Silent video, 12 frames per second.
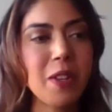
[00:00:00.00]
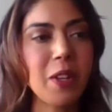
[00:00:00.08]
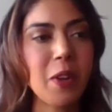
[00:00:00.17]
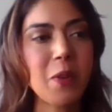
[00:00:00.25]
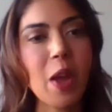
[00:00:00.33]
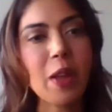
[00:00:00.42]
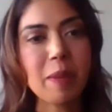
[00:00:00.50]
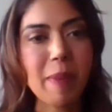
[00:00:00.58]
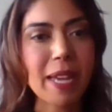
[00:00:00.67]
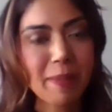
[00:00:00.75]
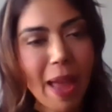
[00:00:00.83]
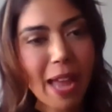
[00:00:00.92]
not the
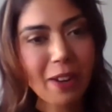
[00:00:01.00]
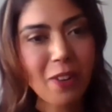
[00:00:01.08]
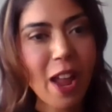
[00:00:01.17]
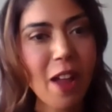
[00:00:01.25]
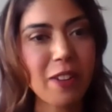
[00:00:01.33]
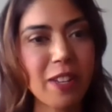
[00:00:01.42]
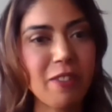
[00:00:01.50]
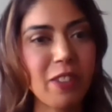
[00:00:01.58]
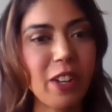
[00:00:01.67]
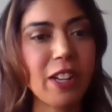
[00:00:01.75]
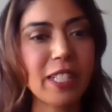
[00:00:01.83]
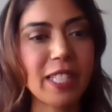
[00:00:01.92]
best background in
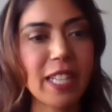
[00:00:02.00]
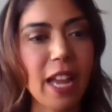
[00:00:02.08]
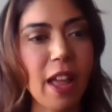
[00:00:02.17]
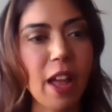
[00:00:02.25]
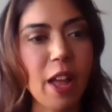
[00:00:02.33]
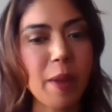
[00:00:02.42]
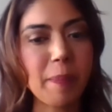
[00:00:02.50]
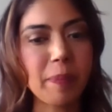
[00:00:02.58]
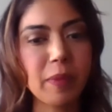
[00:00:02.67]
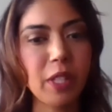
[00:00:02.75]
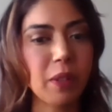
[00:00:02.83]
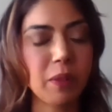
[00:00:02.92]
regards
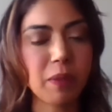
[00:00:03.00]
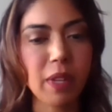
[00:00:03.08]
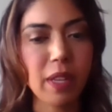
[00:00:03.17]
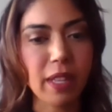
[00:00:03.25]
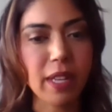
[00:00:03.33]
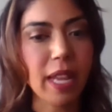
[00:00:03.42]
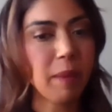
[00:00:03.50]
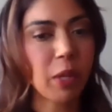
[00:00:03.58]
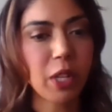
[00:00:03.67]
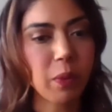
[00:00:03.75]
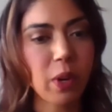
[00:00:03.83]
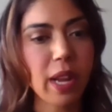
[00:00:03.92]
to, the
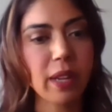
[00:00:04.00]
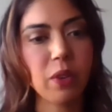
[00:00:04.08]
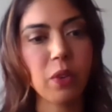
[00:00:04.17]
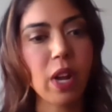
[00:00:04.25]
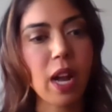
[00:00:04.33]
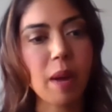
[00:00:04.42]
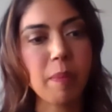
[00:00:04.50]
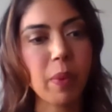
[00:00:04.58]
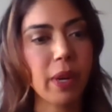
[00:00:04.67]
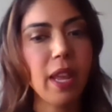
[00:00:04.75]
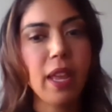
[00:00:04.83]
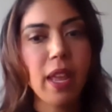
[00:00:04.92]
neighborhood where I grew up,
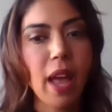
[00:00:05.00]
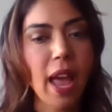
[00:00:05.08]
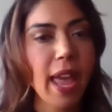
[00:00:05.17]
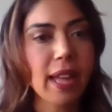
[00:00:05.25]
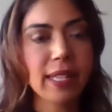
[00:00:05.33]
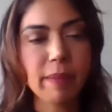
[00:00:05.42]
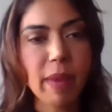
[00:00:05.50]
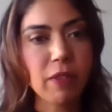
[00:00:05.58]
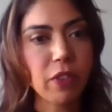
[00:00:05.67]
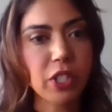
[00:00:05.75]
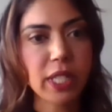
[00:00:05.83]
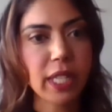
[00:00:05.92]
or I had some
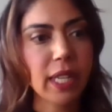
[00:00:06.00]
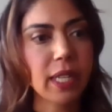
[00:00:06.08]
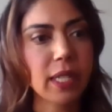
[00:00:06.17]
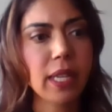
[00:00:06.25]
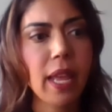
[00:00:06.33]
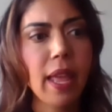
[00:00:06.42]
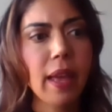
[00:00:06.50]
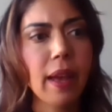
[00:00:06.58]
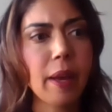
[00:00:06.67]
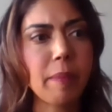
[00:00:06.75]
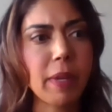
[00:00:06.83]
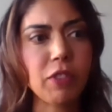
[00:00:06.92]
adversities.
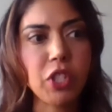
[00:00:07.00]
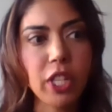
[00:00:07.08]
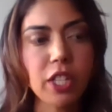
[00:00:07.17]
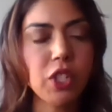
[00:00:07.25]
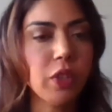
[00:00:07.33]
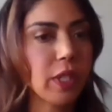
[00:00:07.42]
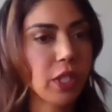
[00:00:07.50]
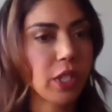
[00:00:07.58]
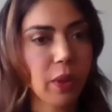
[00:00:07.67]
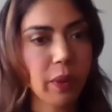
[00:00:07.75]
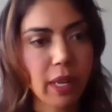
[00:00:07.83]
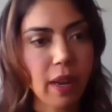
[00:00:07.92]
If she can do it,
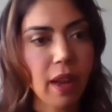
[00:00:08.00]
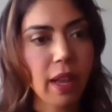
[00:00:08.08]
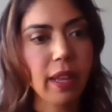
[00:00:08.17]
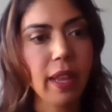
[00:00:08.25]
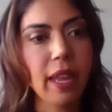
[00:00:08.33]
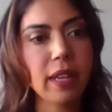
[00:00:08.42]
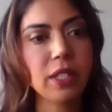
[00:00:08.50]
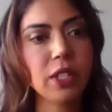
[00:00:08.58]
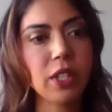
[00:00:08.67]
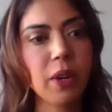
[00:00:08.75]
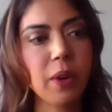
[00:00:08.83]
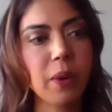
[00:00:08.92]
so can I. And
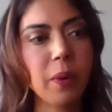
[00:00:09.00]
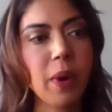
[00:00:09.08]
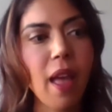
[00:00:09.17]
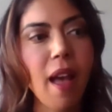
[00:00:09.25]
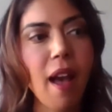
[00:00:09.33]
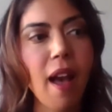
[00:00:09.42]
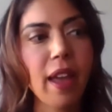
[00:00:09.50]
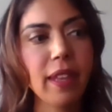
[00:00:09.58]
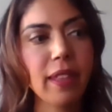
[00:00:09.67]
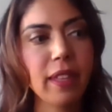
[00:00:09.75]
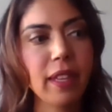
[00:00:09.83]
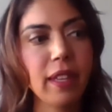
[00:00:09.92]
so
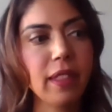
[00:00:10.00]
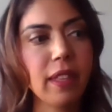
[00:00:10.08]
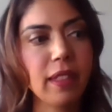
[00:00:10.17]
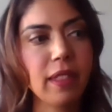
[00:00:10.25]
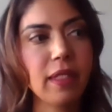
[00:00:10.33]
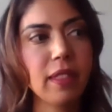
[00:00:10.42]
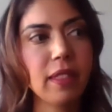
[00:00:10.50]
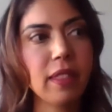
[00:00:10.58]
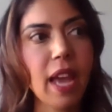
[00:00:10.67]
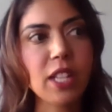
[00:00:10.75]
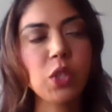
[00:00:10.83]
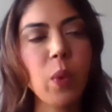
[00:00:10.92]
I think that
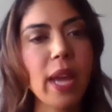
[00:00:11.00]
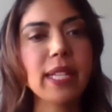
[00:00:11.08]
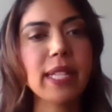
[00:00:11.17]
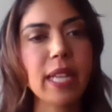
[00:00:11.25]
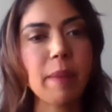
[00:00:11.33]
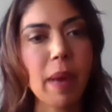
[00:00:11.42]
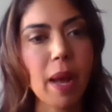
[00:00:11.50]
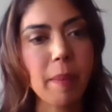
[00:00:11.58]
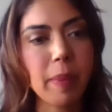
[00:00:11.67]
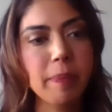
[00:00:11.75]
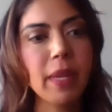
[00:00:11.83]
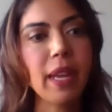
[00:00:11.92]
that's why I step
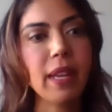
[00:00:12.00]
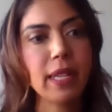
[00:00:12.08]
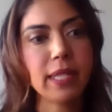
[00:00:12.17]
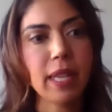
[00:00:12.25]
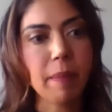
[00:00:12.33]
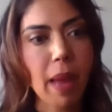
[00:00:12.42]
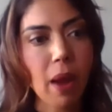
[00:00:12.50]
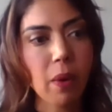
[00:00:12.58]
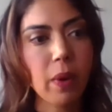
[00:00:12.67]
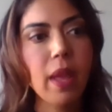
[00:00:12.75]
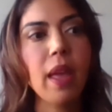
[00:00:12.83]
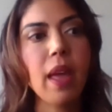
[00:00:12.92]
up and I step
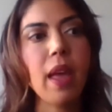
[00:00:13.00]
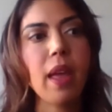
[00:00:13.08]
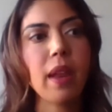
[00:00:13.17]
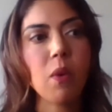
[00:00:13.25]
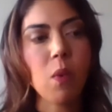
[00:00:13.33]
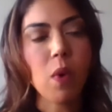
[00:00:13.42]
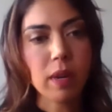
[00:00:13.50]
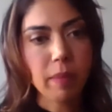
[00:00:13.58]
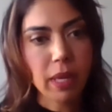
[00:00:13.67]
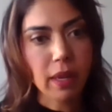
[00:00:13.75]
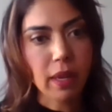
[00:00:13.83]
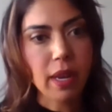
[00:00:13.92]
out, and I want
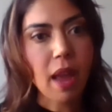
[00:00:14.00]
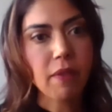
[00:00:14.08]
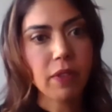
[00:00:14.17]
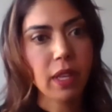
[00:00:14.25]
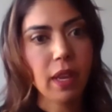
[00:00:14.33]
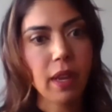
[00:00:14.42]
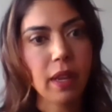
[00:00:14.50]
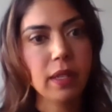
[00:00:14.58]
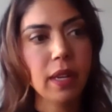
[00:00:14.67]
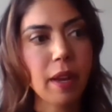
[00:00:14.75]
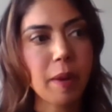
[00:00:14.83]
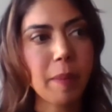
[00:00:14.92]
to be an
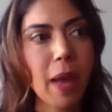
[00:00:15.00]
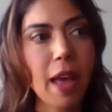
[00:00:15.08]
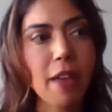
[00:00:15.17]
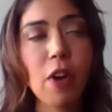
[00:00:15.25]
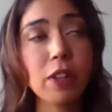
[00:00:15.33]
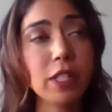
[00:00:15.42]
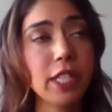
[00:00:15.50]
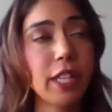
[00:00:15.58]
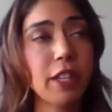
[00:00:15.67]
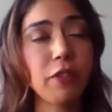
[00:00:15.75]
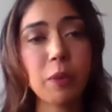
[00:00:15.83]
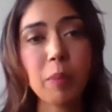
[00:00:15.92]
advocate. I
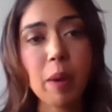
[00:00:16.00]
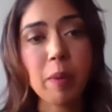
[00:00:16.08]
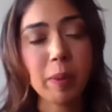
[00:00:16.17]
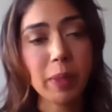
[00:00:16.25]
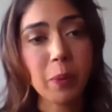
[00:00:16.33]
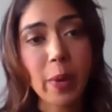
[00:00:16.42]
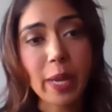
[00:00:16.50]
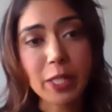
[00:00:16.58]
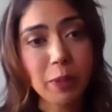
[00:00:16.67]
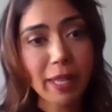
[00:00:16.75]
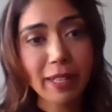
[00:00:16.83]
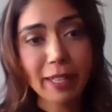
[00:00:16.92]
volunteer for probably way
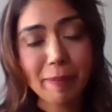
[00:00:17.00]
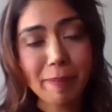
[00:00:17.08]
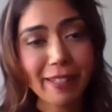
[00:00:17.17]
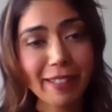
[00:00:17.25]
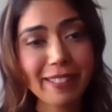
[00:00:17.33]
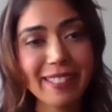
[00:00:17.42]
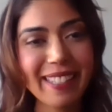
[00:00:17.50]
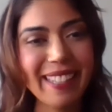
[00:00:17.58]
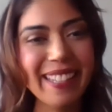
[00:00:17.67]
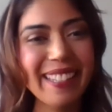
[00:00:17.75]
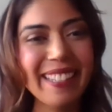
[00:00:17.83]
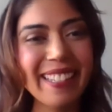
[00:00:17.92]
too many committees
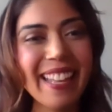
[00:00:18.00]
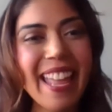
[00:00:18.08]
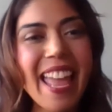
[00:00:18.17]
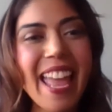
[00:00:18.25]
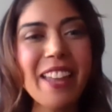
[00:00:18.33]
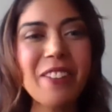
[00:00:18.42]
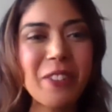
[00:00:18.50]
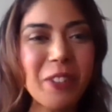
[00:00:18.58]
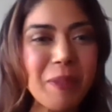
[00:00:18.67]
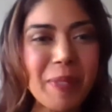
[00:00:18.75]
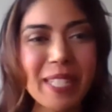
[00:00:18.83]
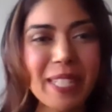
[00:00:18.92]
and
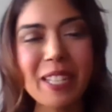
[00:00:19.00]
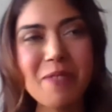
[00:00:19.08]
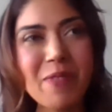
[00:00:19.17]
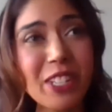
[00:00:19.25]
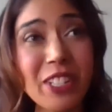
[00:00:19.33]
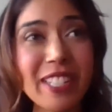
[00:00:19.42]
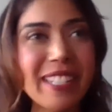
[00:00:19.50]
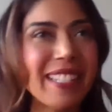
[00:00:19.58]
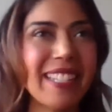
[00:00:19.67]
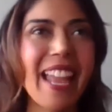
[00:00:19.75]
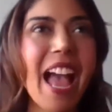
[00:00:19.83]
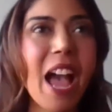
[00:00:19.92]
groups and commissions,
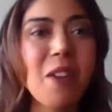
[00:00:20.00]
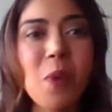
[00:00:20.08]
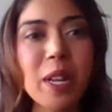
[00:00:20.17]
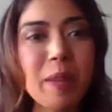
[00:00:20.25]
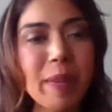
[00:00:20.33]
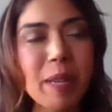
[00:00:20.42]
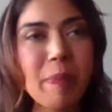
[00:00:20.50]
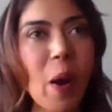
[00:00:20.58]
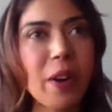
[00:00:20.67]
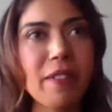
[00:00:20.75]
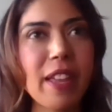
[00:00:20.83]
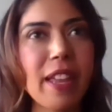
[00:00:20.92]
and I want to be a
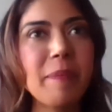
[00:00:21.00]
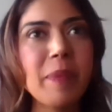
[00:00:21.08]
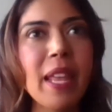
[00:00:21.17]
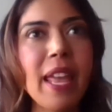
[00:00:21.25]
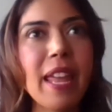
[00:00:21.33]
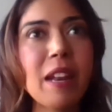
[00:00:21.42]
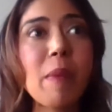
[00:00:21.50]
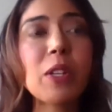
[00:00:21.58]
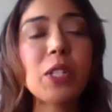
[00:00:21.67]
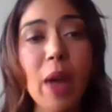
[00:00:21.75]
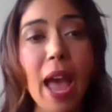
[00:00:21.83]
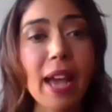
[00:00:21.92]
part of it. And I'm
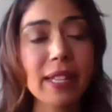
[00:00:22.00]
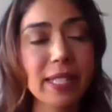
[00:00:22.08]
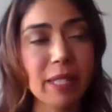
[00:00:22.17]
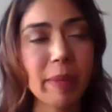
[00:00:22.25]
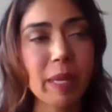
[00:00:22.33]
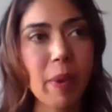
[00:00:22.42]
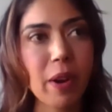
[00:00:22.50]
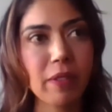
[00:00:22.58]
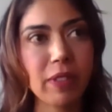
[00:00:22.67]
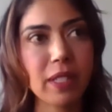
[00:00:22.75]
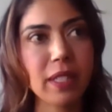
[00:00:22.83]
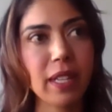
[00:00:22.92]
also asked to be a part
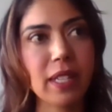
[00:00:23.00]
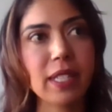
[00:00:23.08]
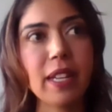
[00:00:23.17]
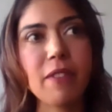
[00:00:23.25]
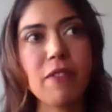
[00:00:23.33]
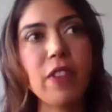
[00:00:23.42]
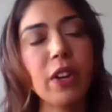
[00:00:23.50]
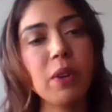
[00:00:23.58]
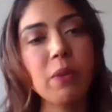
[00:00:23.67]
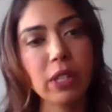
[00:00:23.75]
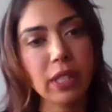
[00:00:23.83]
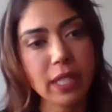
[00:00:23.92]
of these things. And I very
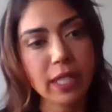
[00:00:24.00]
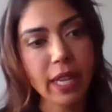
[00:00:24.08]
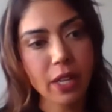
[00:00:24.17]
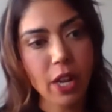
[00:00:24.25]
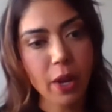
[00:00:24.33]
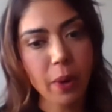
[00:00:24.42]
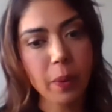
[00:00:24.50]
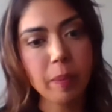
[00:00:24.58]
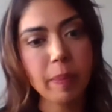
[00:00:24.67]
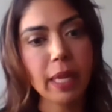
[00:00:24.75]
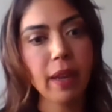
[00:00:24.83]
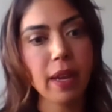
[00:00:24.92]
rarely say no,
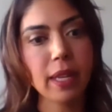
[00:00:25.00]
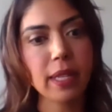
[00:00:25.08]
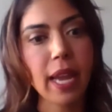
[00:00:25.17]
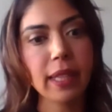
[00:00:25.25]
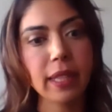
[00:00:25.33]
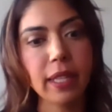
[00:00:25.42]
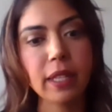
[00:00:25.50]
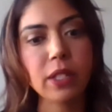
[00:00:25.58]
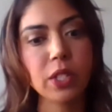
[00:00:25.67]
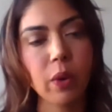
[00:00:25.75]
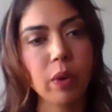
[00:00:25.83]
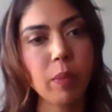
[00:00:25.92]
because I think
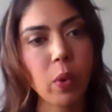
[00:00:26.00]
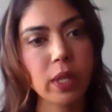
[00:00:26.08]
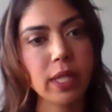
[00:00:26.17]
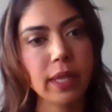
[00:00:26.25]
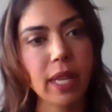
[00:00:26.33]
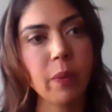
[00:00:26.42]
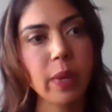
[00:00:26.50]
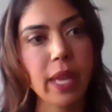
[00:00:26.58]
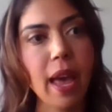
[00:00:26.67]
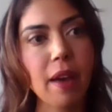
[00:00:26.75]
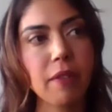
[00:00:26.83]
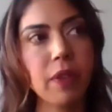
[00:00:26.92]
it's so important that we
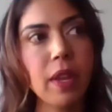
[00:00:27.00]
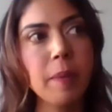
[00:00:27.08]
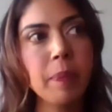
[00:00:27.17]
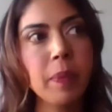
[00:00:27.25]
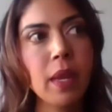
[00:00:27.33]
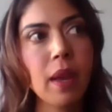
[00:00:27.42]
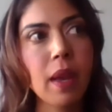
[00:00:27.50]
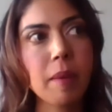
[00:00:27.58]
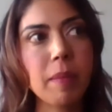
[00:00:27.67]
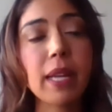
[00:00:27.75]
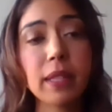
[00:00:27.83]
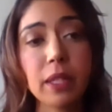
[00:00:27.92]
have
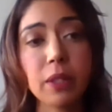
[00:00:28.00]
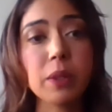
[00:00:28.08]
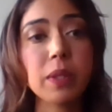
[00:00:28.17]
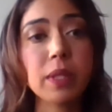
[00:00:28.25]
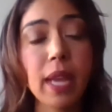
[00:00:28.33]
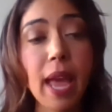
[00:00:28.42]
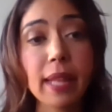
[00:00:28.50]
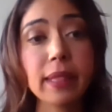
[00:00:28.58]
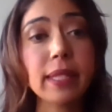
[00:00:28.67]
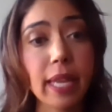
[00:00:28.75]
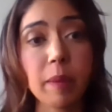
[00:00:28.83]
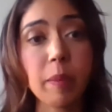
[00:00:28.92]
Latinos at
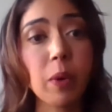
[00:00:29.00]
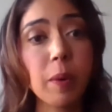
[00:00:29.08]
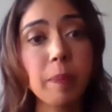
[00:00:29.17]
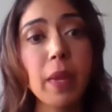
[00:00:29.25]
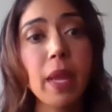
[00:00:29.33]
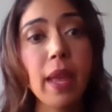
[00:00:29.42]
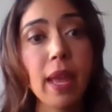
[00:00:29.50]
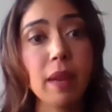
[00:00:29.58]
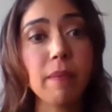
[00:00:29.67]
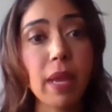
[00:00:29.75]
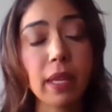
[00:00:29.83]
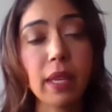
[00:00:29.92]
the table
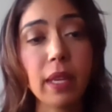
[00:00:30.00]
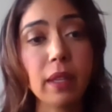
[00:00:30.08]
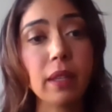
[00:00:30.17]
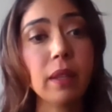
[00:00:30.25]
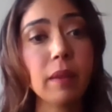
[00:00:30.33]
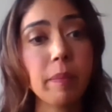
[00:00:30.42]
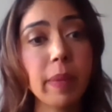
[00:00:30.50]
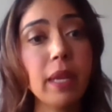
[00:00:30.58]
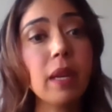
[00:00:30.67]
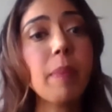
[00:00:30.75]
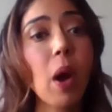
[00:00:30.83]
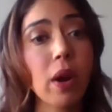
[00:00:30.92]
and
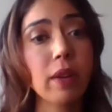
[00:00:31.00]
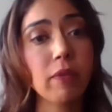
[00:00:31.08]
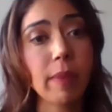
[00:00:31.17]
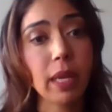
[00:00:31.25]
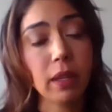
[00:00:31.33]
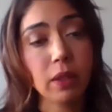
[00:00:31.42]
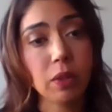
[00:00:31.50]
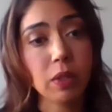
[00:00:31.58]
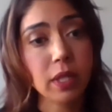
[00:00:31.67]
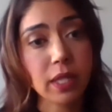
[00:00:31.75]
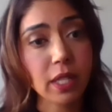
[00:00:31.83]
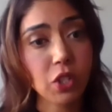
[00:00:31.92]
being a part of making
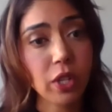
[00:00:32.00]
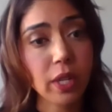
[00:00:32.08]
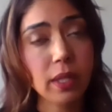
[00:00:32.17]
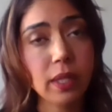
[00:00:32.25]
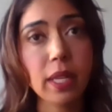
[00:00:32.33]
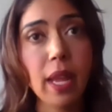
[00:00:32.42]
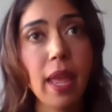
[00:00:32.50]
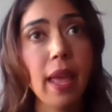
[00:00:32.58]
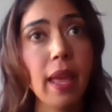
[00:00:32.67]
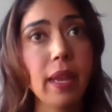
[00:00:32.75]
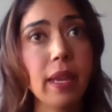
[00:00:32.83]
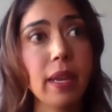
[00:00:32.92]
those decisions,
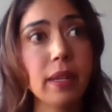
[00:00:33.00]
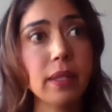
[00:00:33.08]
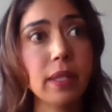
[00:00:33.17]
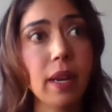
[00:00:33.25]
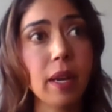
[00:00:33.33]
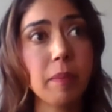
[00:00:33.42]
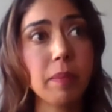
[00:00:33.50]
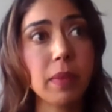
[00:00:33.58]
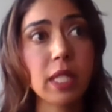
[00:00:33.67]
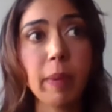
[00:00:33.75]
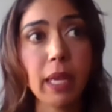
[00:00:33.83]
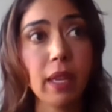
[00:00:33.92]
and
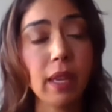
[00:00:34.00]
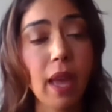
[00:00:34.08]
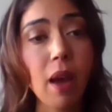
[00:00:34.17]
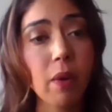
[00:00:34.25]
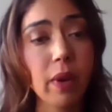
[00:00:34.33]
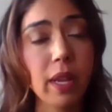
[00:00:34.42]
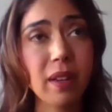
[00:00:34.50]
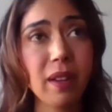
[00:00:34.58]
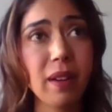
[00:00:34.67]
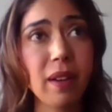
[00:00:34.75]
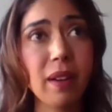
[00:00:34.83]
speaking out and